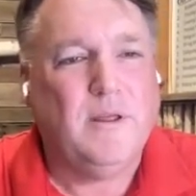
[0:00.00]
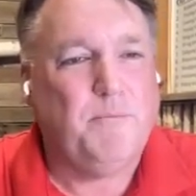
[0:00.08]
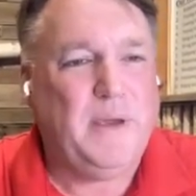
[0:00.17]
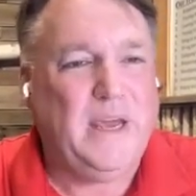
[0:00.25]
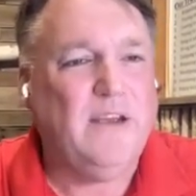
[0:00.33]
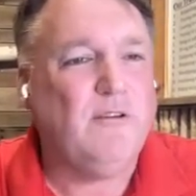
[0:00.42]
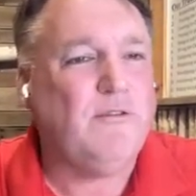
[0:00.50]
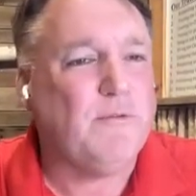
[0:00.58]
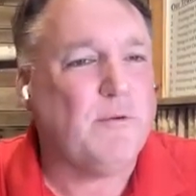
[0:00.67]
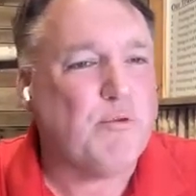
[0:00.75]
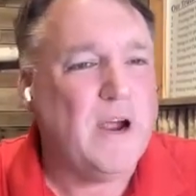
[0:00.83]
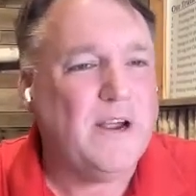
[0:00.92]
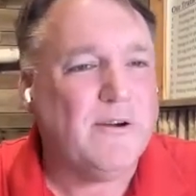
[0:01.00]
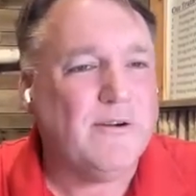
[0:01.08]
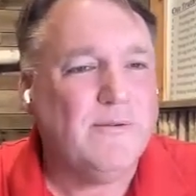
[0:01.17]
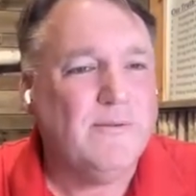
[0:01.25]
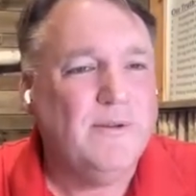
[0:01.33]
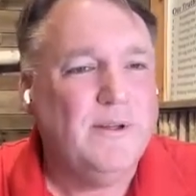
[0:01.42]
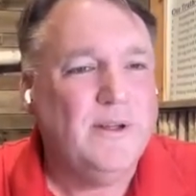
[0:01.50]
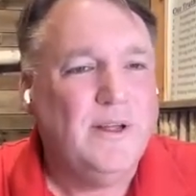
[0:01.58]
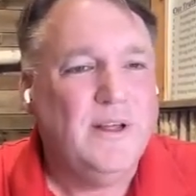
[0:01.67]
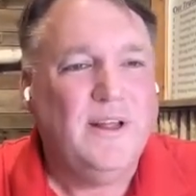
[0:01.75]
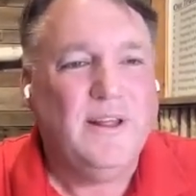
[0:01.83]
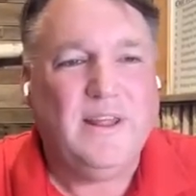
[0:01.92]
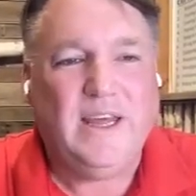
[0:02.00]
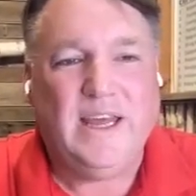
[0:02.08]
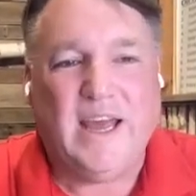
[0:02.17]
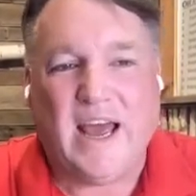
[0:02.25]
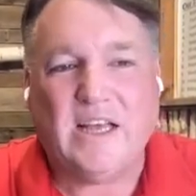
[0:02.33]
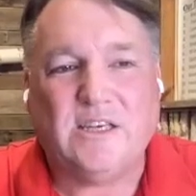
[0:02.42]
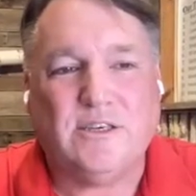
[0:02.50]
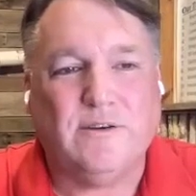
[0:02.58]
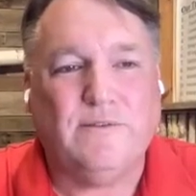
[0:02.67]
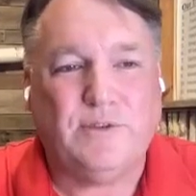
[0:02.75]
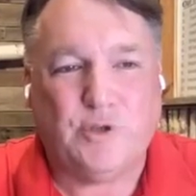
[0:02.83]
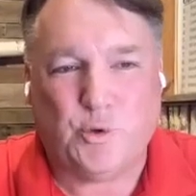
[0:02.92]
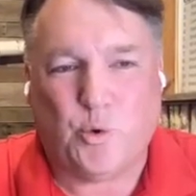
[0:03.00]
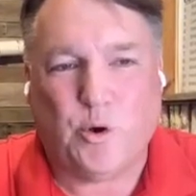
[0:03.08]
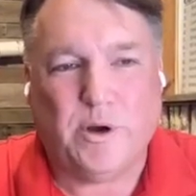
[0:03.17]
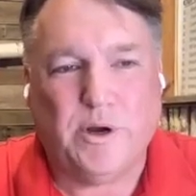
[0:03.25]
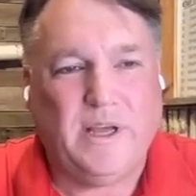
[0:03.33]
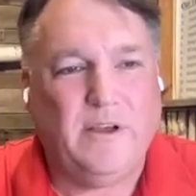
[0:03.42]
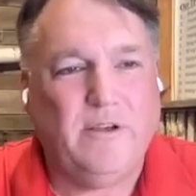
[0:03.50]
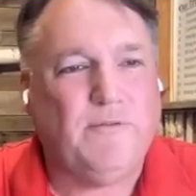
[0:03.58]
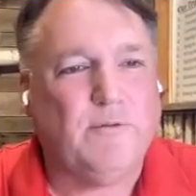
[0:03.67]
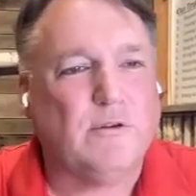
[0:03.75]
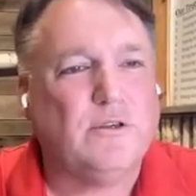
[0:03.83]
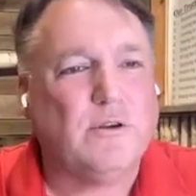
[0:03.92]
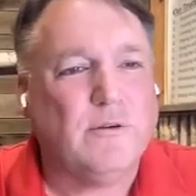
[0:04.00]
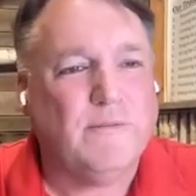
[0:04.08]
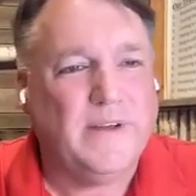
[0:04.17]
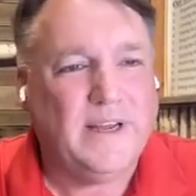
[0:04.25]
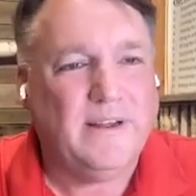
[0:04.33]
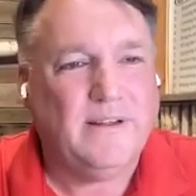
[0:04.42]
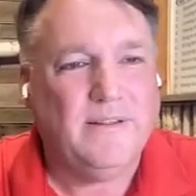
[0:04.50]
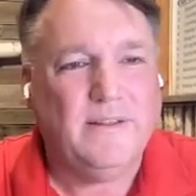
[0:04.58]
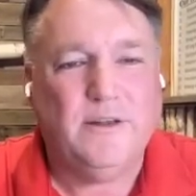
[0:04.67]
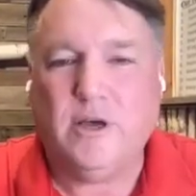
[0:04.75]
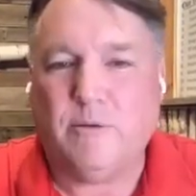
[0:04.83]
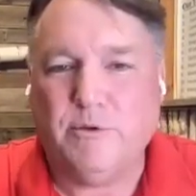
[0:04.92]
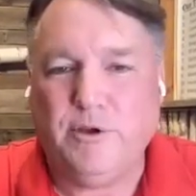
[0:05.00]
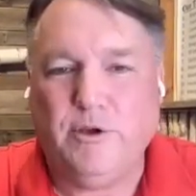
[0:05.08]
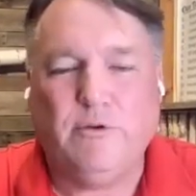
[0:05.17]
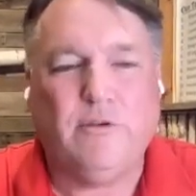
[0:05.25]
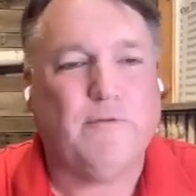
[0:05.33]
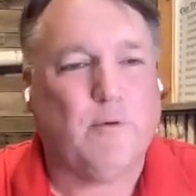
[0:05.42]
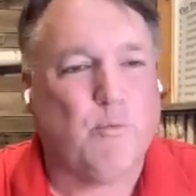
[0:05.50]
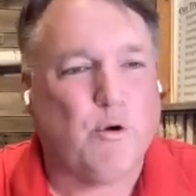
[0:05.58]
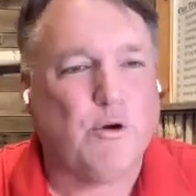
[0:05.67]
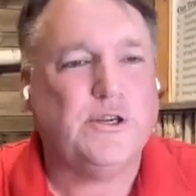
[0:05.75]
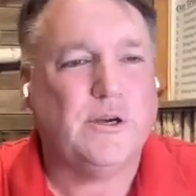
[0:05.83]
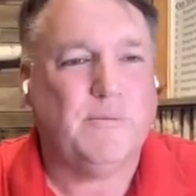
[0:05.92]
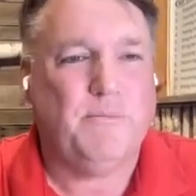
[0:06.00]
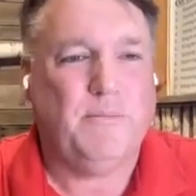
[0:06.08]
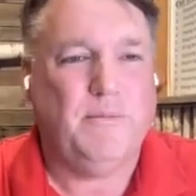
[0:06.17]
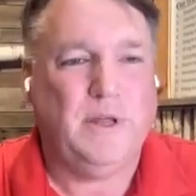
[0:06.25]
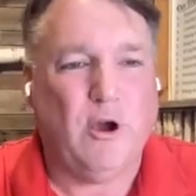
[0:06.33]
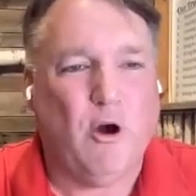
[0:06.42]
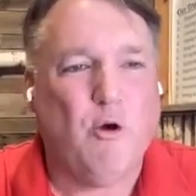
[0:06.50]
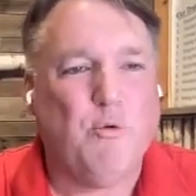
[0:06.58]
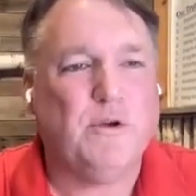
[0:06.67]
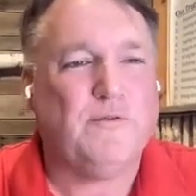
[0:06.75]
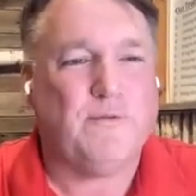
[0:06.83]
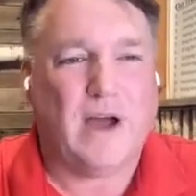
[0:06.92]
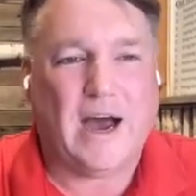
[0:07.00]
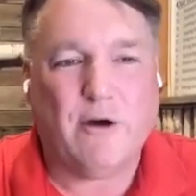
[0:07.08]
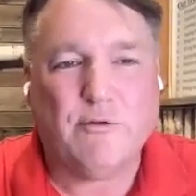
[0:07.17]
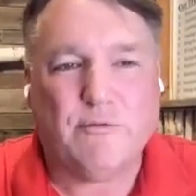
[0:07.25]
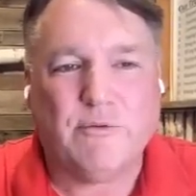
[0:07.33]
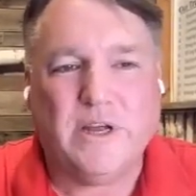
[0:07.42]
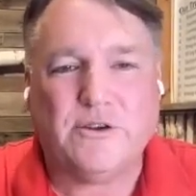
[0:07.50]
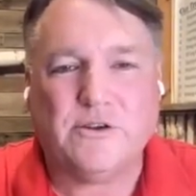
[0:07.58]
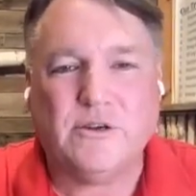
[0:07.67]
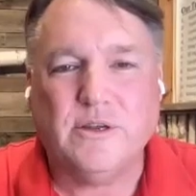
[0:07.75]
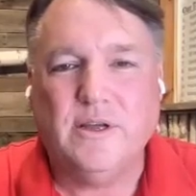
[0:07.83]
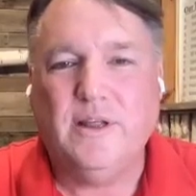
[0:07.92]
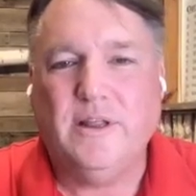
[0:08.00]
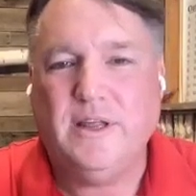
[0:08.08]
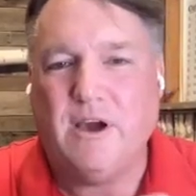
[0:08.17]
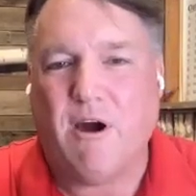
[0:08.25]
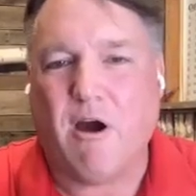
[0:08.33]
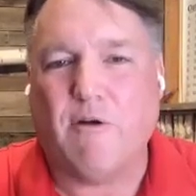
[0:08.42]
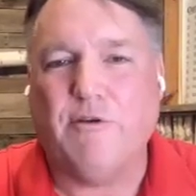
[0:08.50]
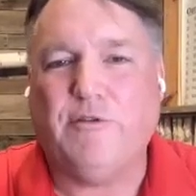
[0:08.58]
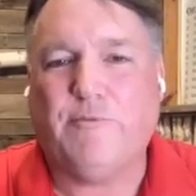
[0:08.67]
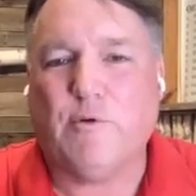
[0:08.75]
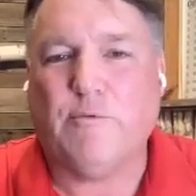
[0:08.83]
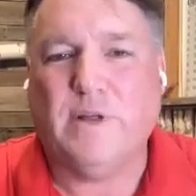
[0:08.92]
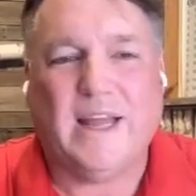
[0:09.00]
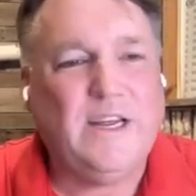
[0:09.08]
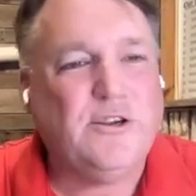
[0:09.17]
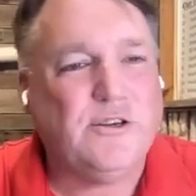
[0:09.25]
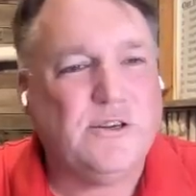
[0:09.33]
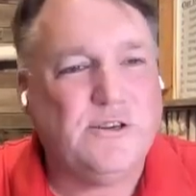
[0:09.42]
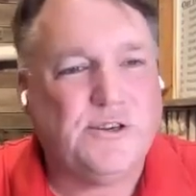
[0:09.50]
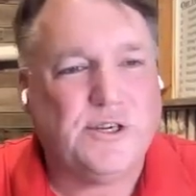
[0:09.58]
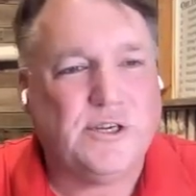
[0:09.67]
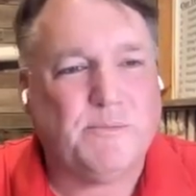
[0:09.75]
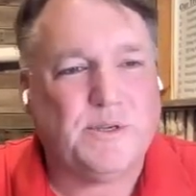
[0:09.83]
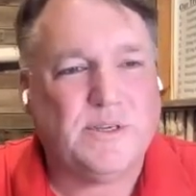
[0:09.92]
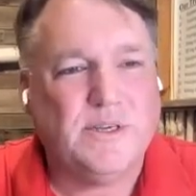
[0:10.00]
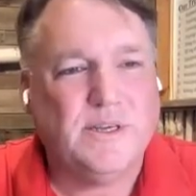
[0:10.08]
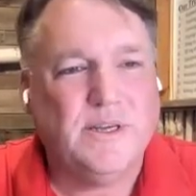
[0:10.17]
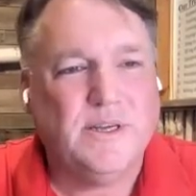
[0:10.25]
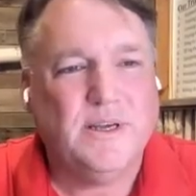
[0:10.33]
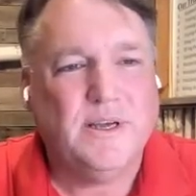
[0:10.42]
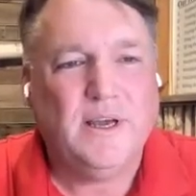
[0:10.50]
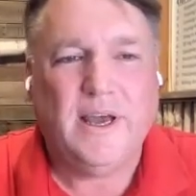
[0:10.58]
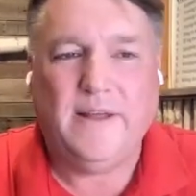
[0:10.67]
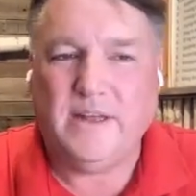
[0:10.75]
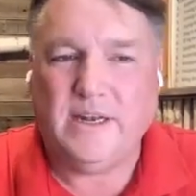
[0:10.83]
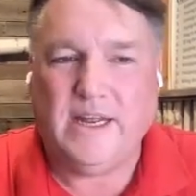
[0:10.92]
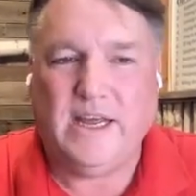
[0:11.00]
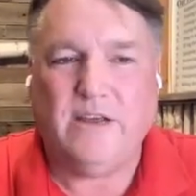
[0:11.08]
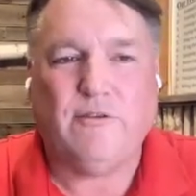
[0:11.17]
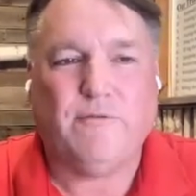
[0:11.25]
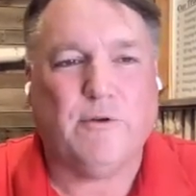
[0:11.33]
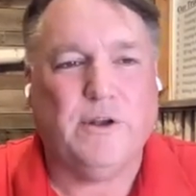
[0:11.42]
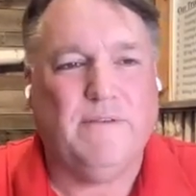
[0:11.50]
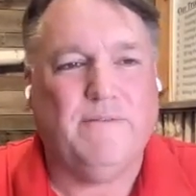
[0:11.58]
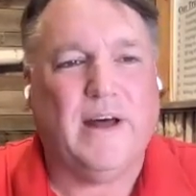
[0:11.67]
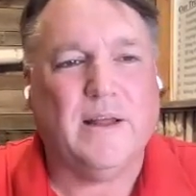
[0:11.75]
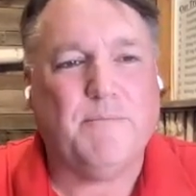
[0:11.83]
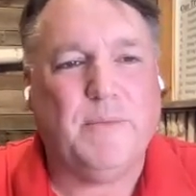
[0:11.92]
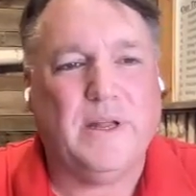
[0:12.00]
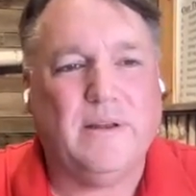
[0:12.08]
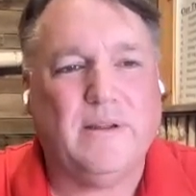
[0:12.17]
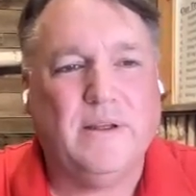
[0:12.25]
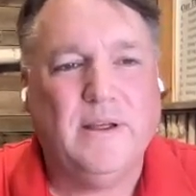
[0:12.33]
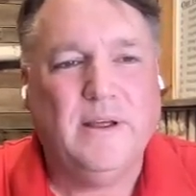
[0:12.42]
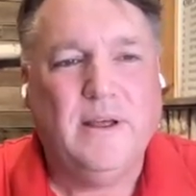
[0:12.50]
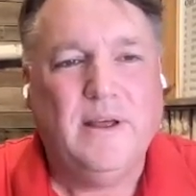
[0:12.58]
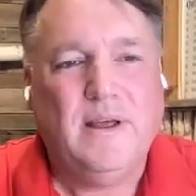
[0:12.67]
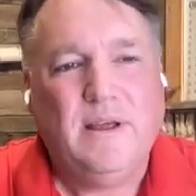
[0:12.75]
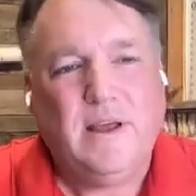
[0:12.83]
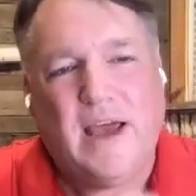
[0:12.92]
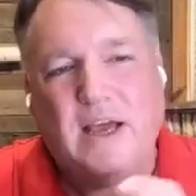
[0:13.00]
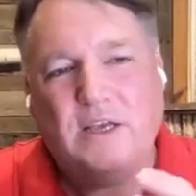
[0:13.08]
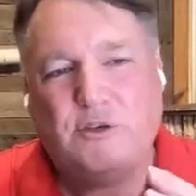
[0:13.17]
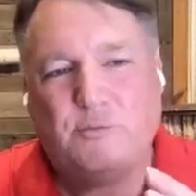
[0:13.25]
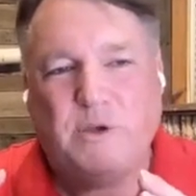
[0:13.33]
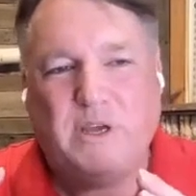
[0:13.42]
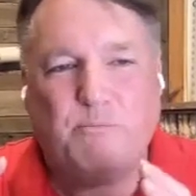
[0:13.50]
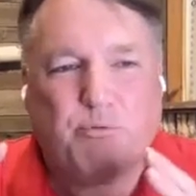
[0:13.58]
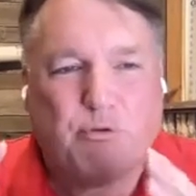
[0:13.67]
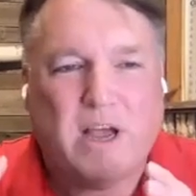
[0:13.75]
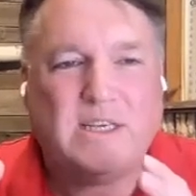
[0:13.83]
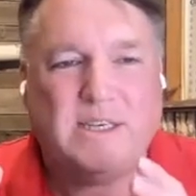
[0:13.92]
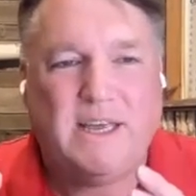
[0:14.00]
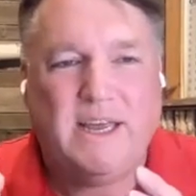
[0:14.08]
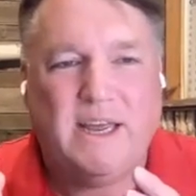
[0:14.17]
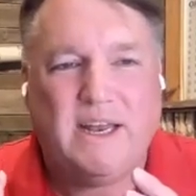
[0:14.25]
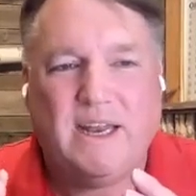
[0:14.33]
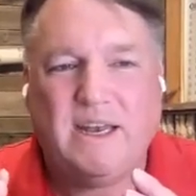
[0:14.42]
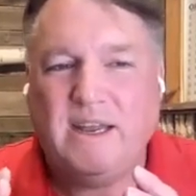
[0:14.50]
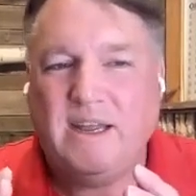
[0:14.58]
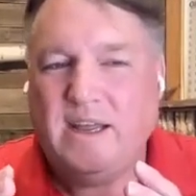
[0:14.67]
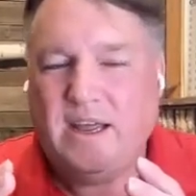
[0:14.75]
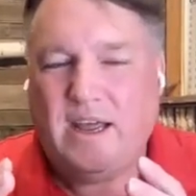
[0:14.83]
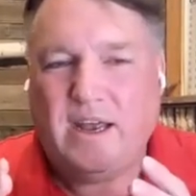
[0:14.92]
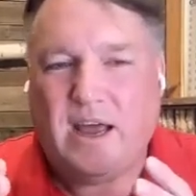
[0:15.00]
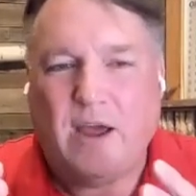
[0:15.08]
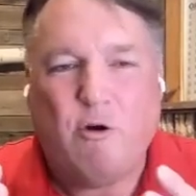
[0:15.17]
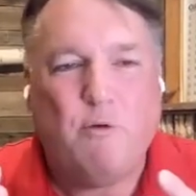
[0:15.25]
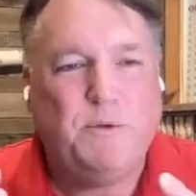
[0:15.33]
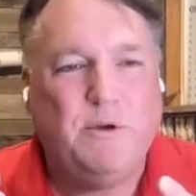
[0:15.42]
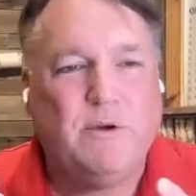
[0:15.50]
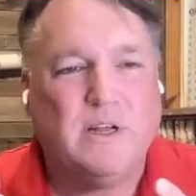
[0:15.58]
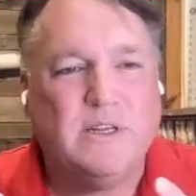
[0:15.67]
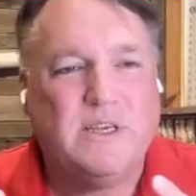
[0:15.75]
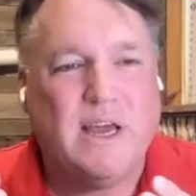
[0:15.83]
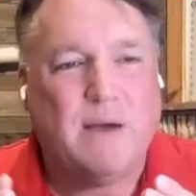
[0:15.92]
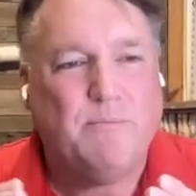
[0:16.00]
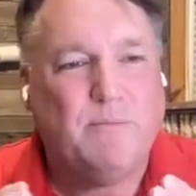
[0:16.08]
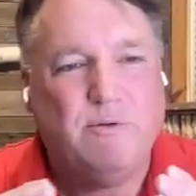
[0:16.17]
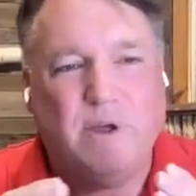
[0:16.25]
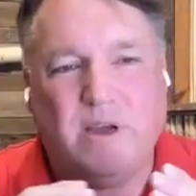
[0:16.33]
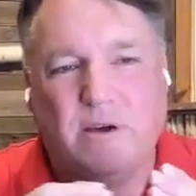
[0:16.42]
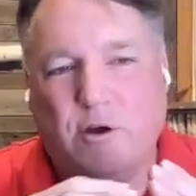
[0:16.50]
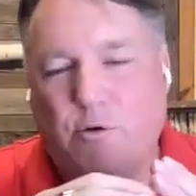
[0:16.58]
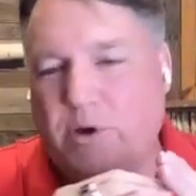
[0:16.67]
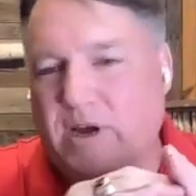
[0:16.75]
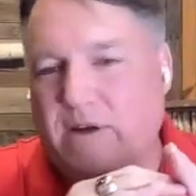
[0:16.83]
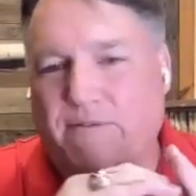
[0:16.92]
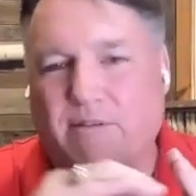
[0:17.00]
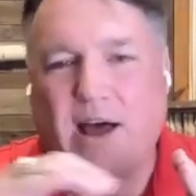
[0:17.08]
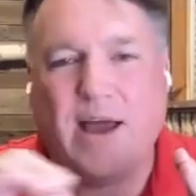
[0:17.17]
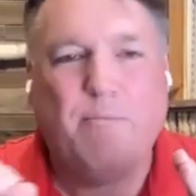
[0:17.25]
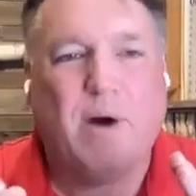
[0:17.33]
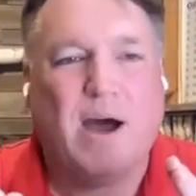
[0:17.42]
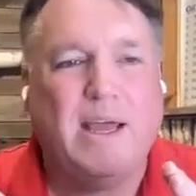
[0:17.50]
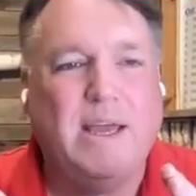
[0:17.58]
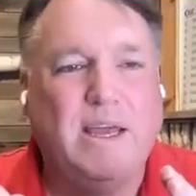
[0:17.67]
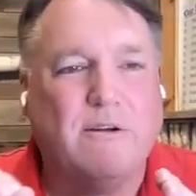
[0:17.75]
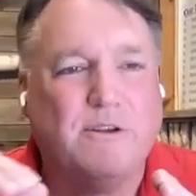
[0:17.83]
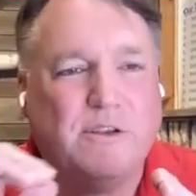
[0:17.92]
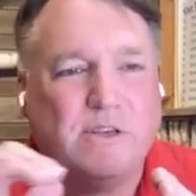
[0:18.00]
The P is for prayer. The S of sword is for serving. The W is for worship. The O is for outreach. The R is for relationships, and the D is for development. As we press in, and, and I hope you can see, I'm doing a quick flyby here,